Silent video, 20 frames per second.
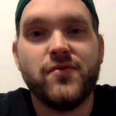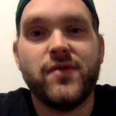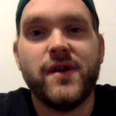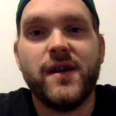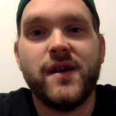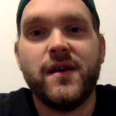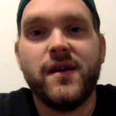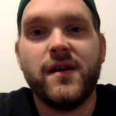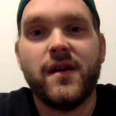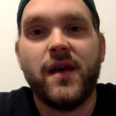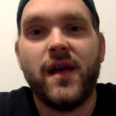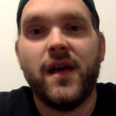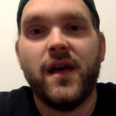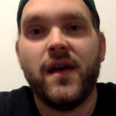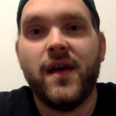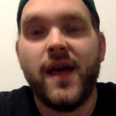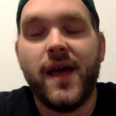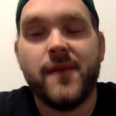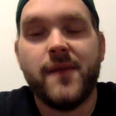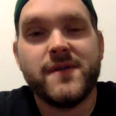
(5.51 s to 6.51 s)
3.
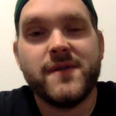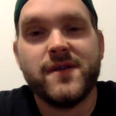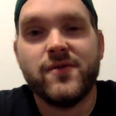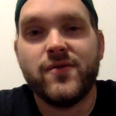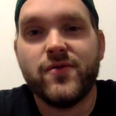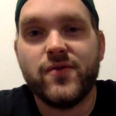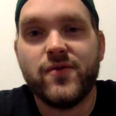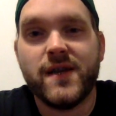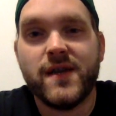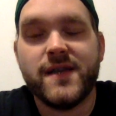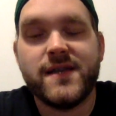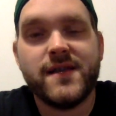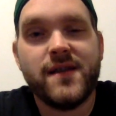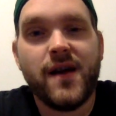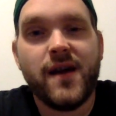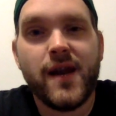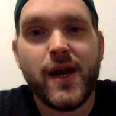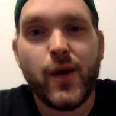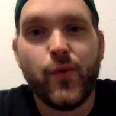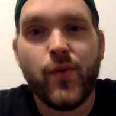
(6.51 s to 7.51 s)
Uh, absolutely
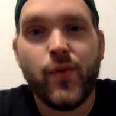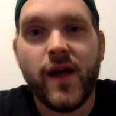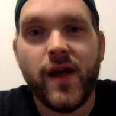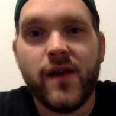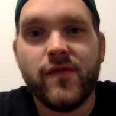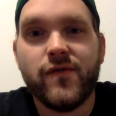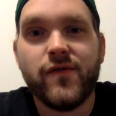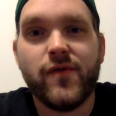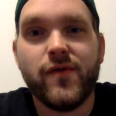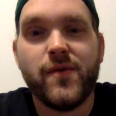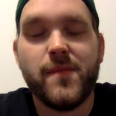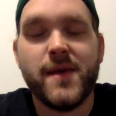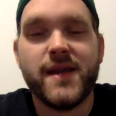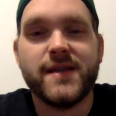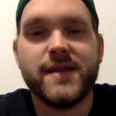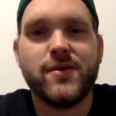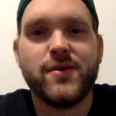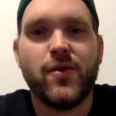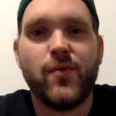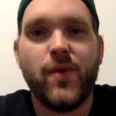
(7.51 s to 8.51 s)
stunning win for the
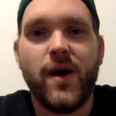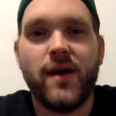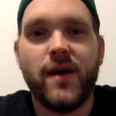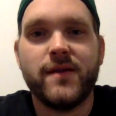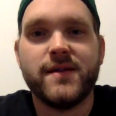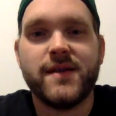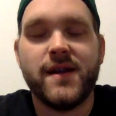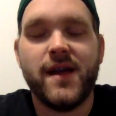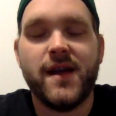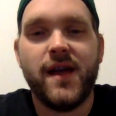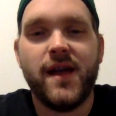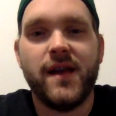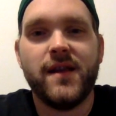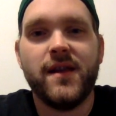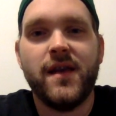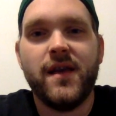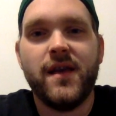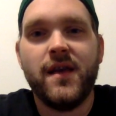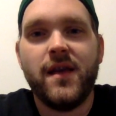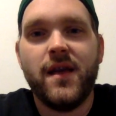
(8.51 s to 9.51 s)
Minnesota Wild tonight,
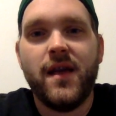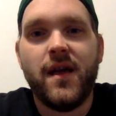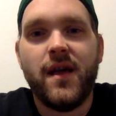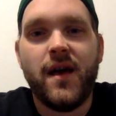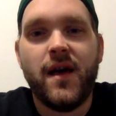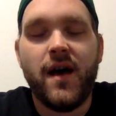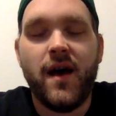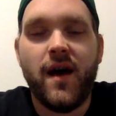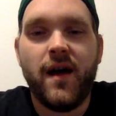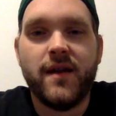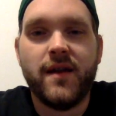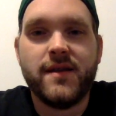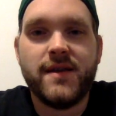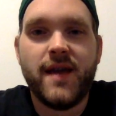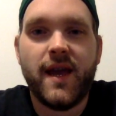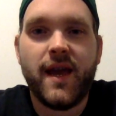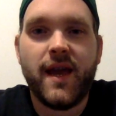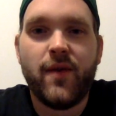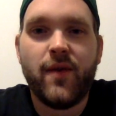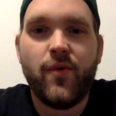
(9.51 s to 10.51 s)
uh,
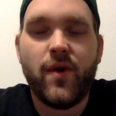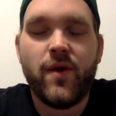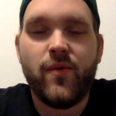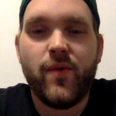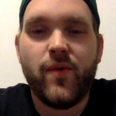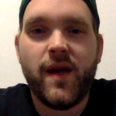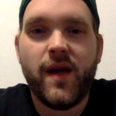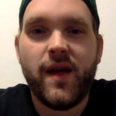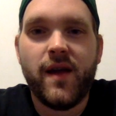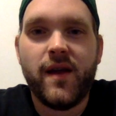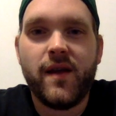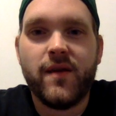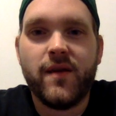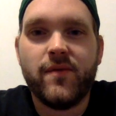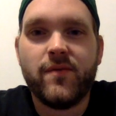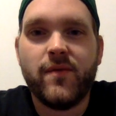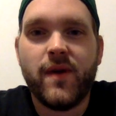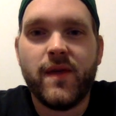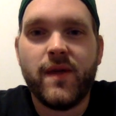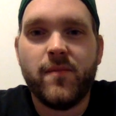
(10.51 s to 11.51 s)
taking one away
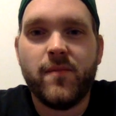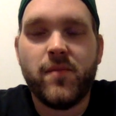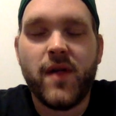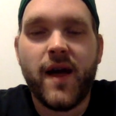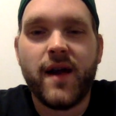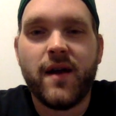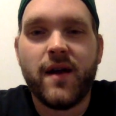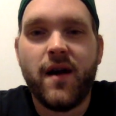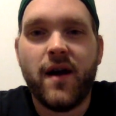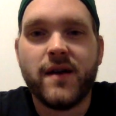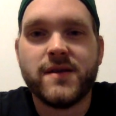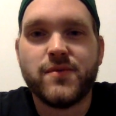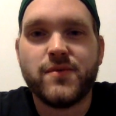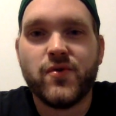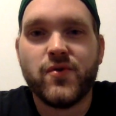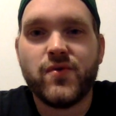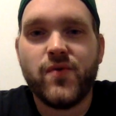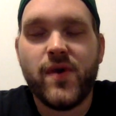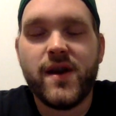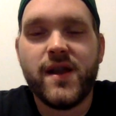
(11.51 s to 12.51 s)
when the Blackhawks
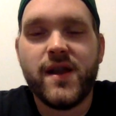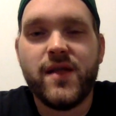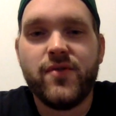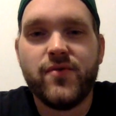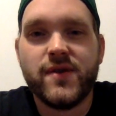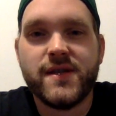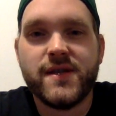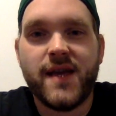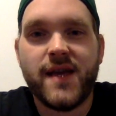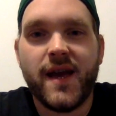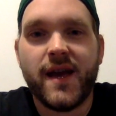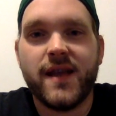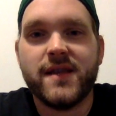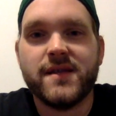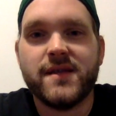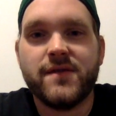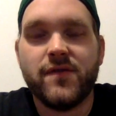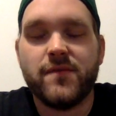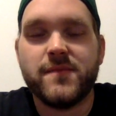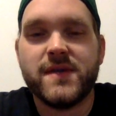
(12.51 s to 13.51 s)
were 23
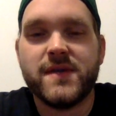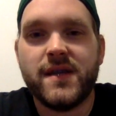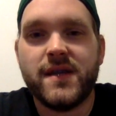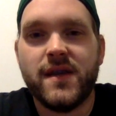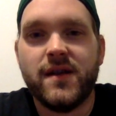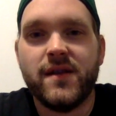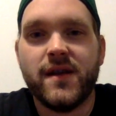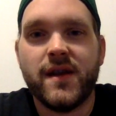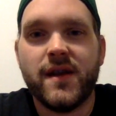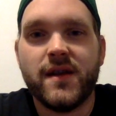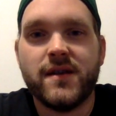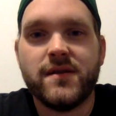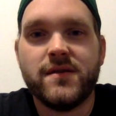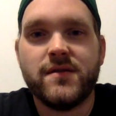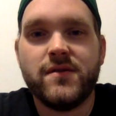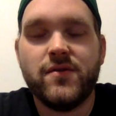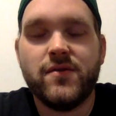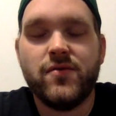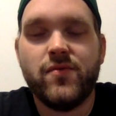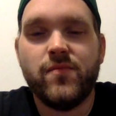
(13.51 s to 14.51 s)
seconds from stealing
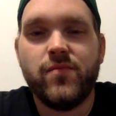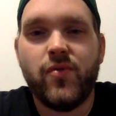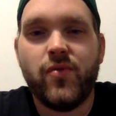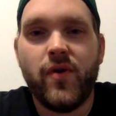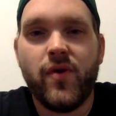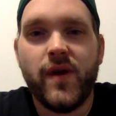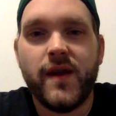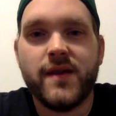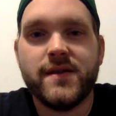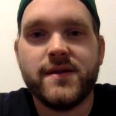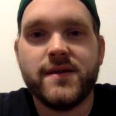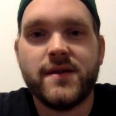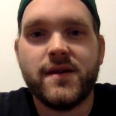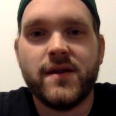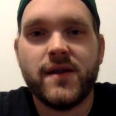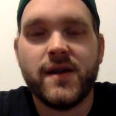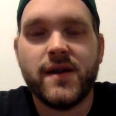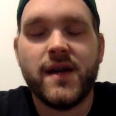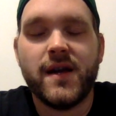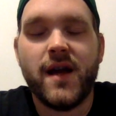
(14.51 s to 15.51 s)
two points
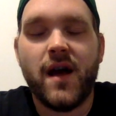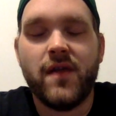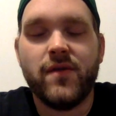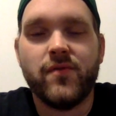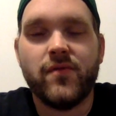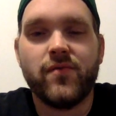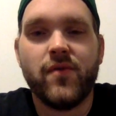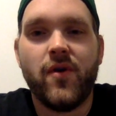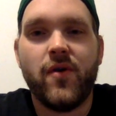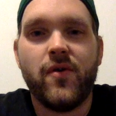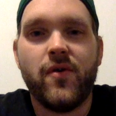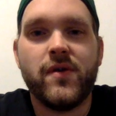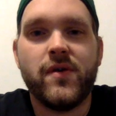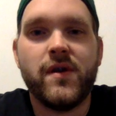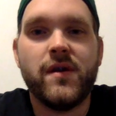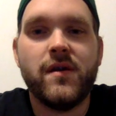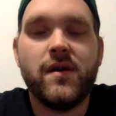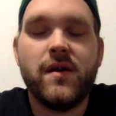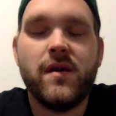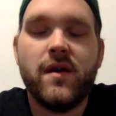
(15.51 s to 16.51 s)
clean on the road.